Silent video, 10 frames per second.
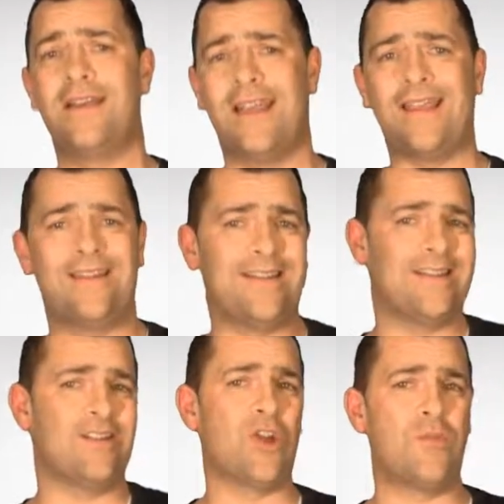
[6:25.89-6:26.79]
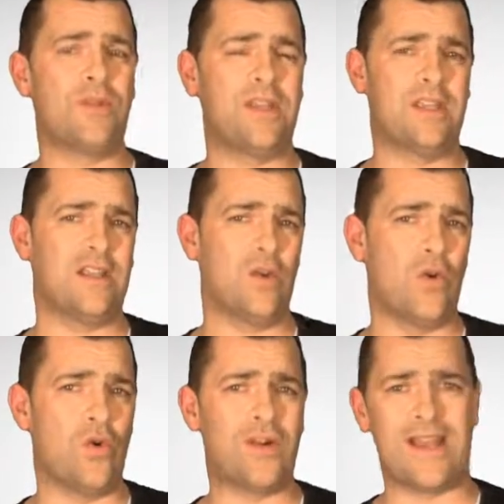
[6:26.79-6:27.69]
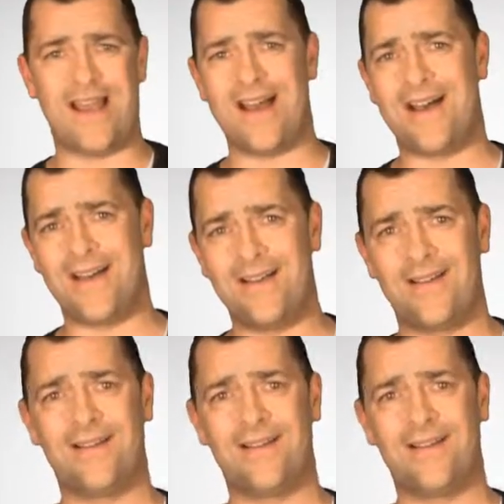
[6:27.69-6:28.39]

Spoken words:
and in no particular order, are